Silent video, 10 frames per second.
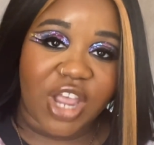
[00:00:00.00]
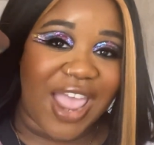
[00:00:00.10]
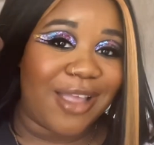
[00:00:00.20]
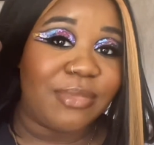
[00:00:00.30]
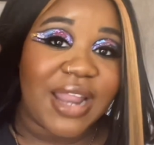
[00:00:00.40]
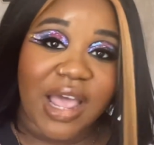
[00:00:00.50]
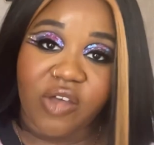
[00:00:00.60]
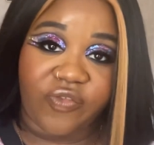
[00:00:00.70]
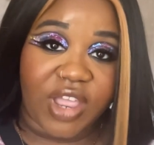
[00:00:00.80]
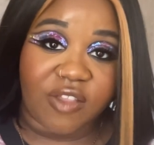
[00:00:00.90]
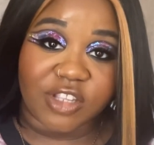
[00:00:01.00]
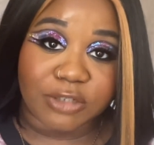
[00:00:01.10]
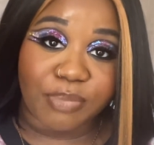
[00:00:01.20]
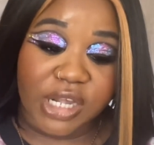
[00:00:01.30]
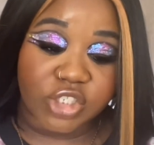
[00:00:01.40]
I am not a fan of the
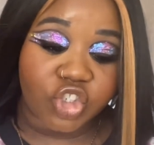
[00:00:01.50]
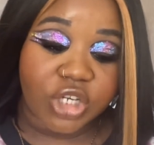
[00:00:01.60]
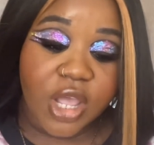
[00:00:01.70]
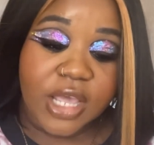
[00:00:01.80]
sponge,